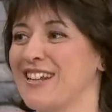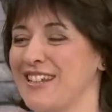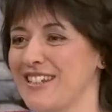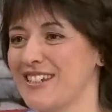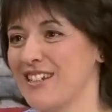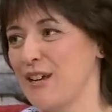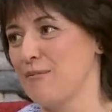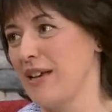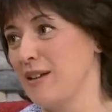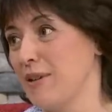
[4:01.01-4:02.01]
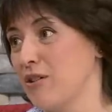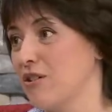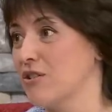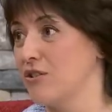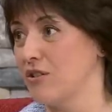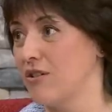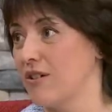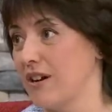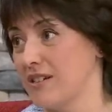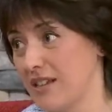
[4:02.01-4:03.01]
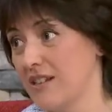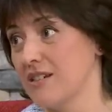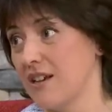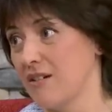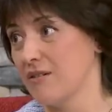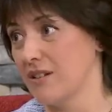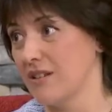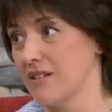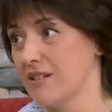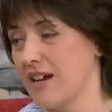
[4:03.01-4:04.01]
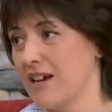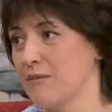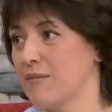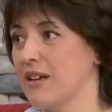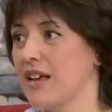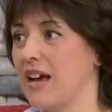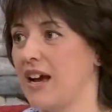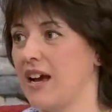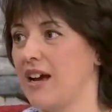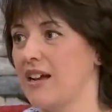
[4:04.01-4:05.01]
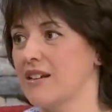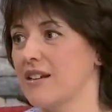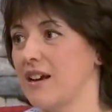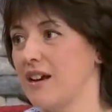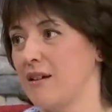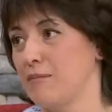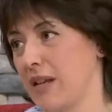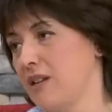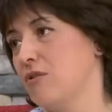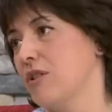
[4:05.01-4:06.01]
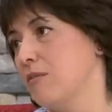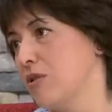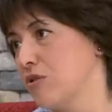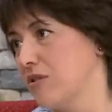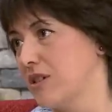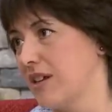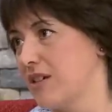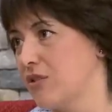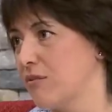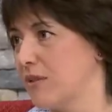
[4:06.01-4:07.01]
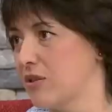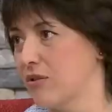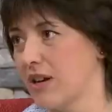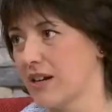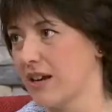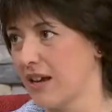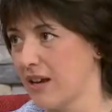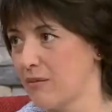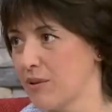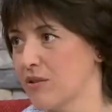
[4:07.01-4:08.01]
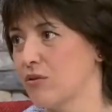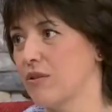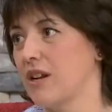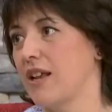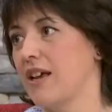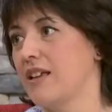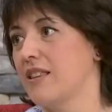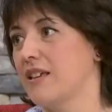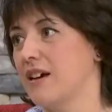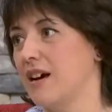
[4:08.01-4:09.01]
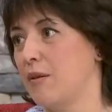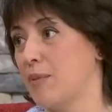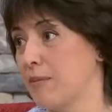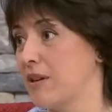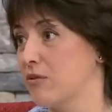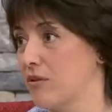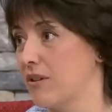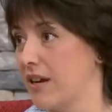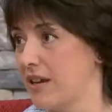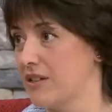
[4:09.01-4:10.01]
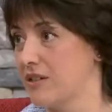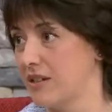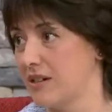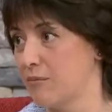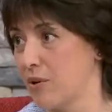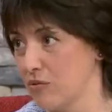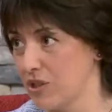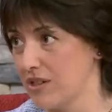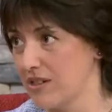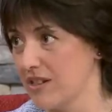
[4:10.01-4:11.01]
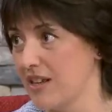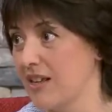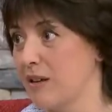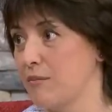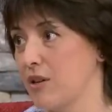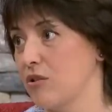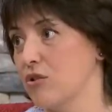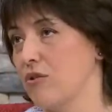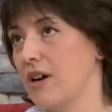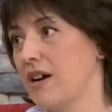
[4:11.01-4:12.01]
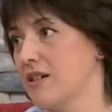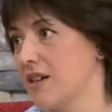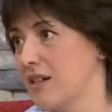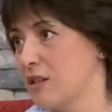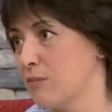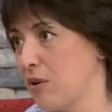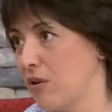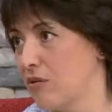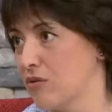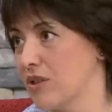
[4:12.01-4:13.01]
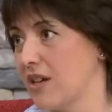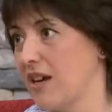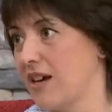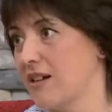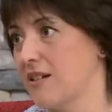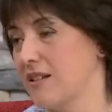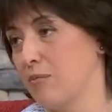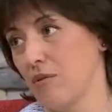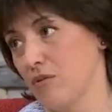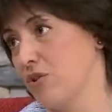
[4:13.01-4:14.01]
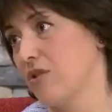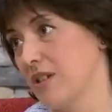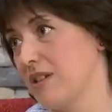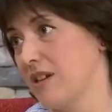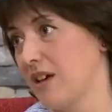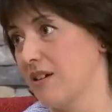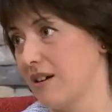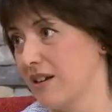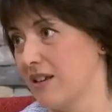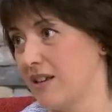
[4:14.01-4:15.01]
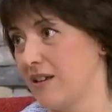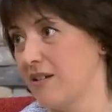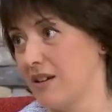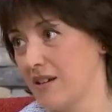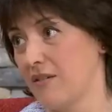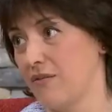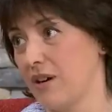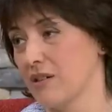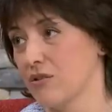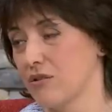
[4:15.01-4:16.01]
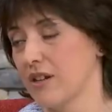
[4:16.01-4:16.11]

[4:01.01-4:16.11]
and it's uh, mainly because your skin is young in that time and uh, mainly you need moisturization, but you can help to delay the premature aging process because you are sun exposed and the pollution is another key, key factor